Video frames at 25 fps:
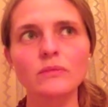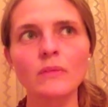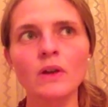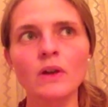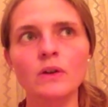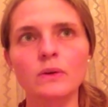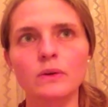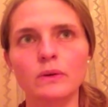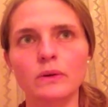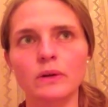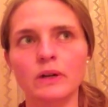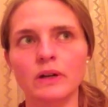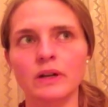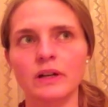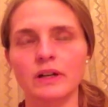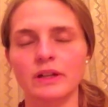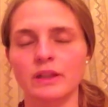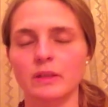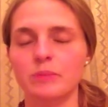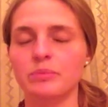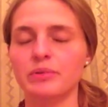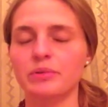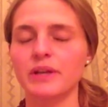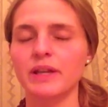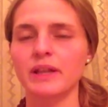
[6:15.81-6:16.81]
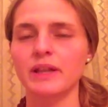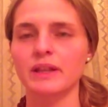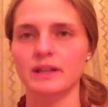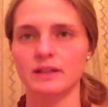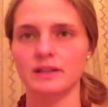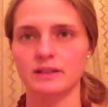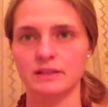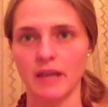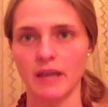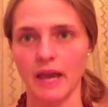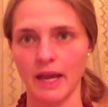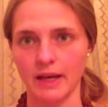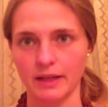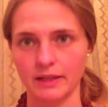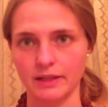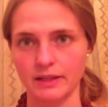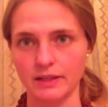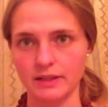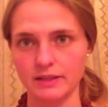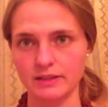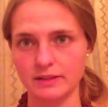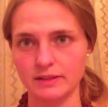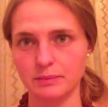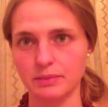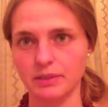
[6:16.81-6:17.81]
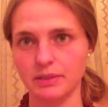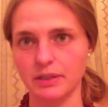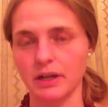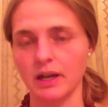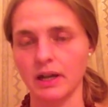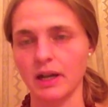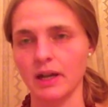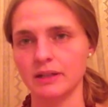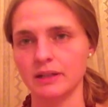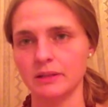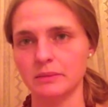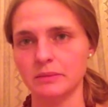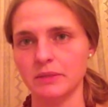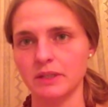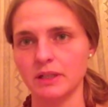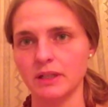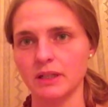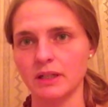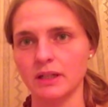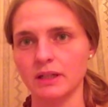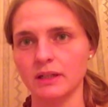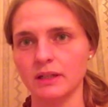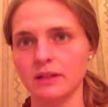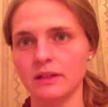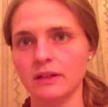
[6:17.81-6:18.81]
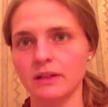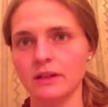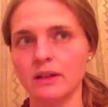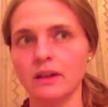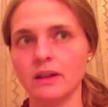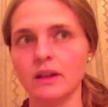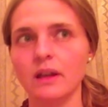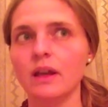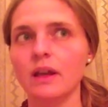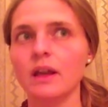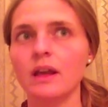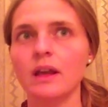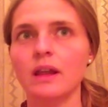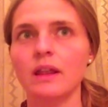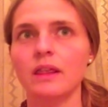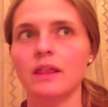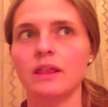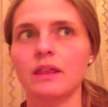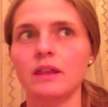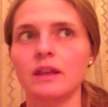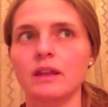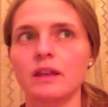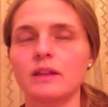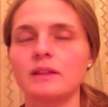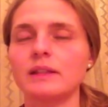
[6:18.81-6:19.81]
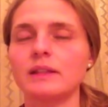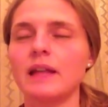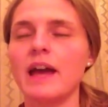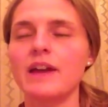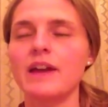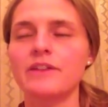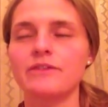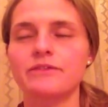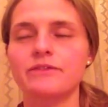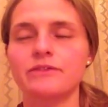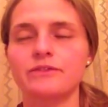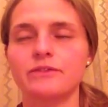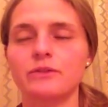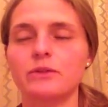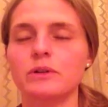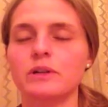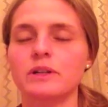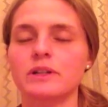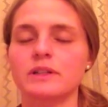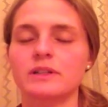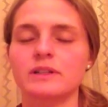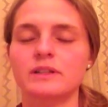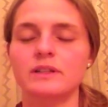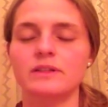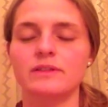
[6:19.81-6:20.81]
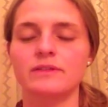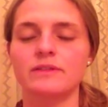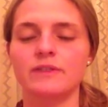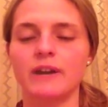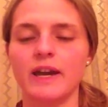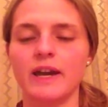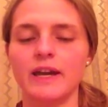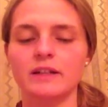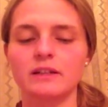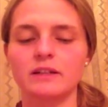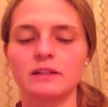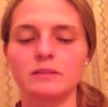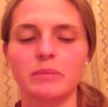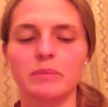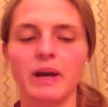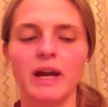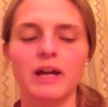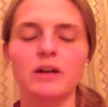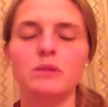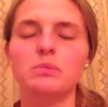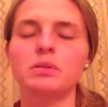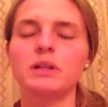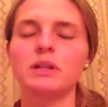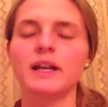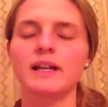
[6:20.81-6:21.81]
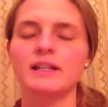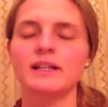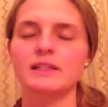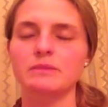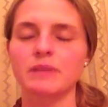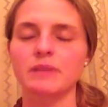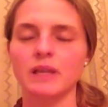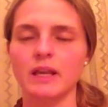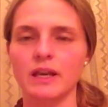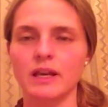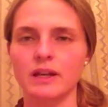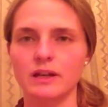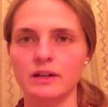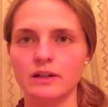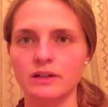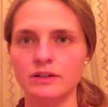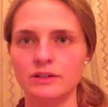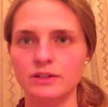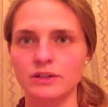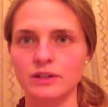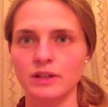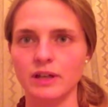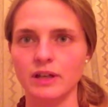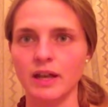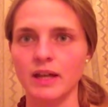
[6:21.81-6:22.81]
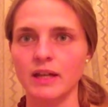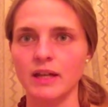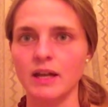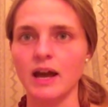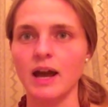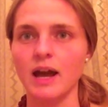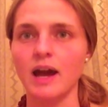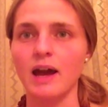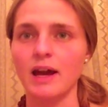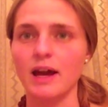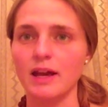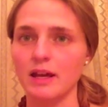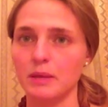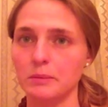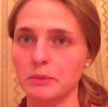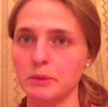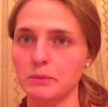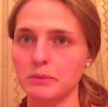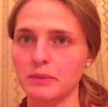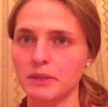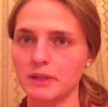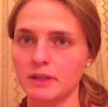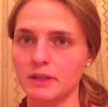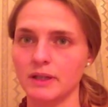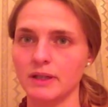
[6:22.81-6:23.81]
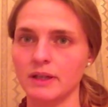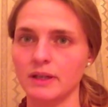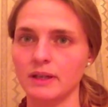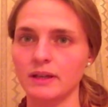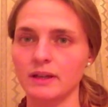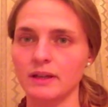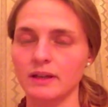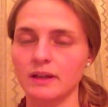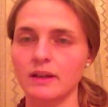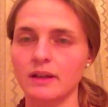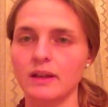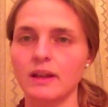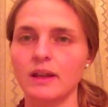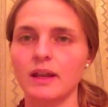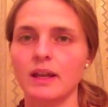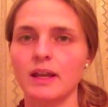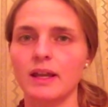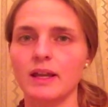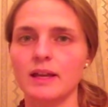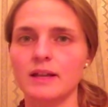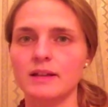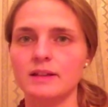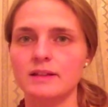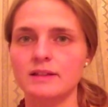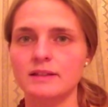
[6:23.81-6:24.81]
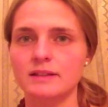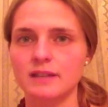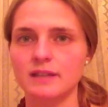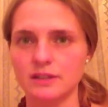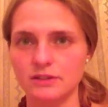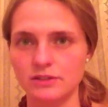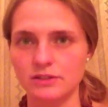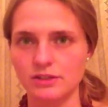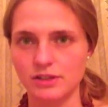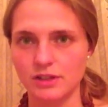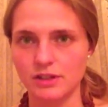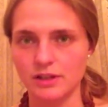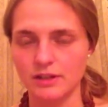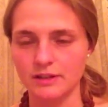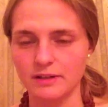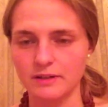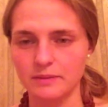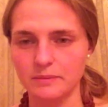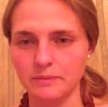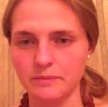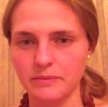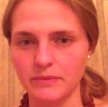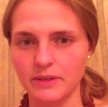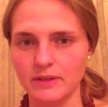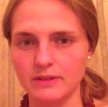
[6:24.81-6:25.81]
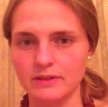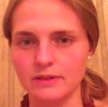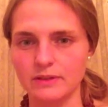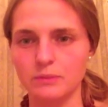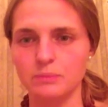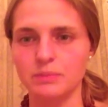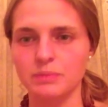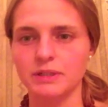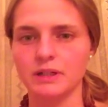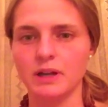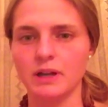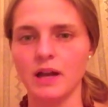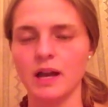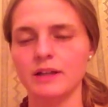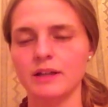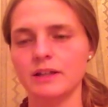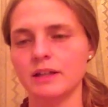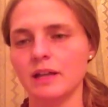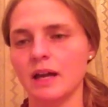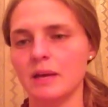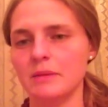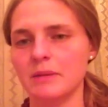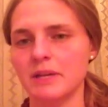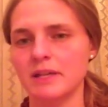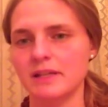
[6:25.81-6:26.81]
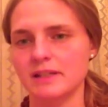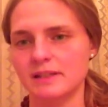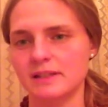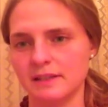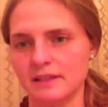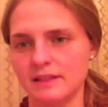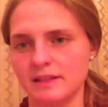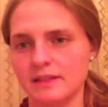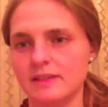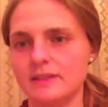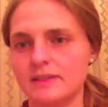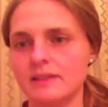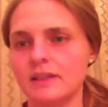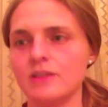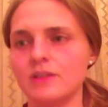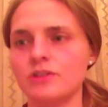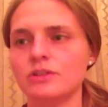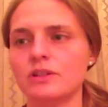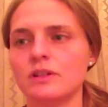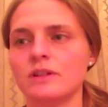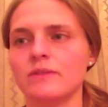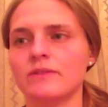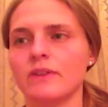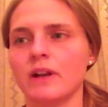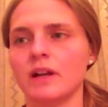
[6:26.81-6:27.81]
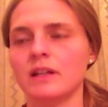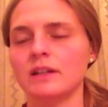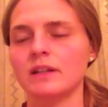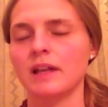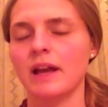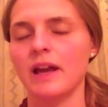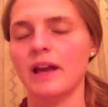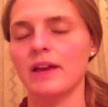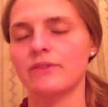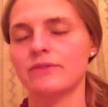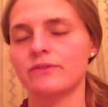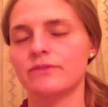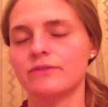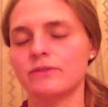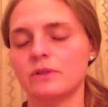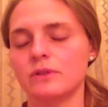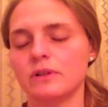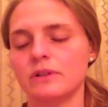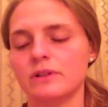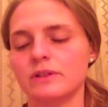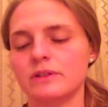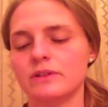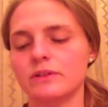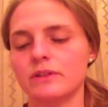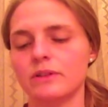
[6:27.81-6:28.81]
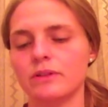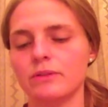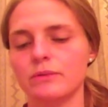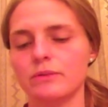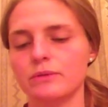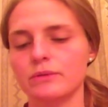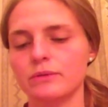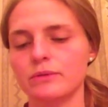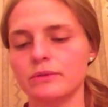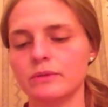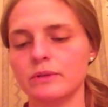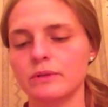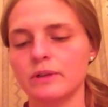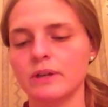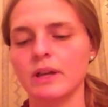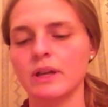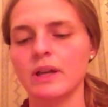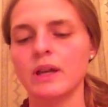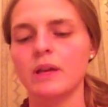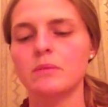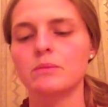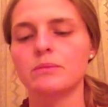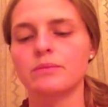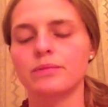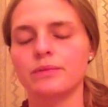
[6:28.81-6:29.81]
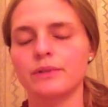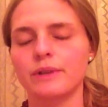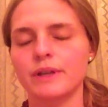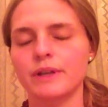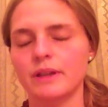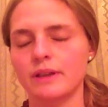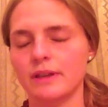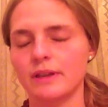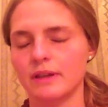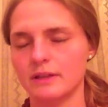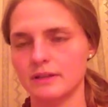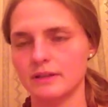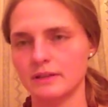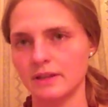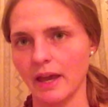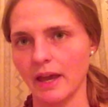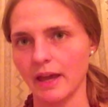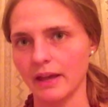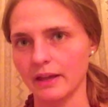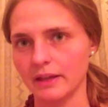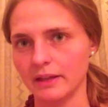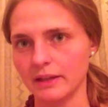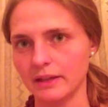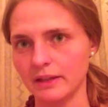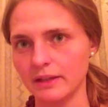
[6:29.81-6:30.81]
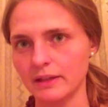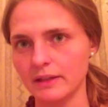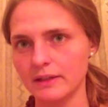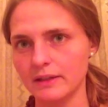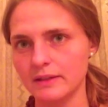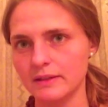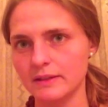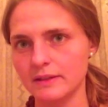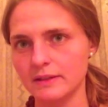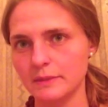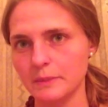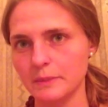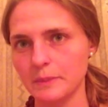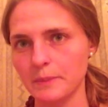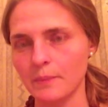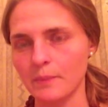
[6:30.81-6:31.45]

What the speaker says: or the breathing techniques, prana meaning the life force, the vital bioplasmic energy, and ayama meaning extension. So pranayama is extension of our life force through breathing techniques.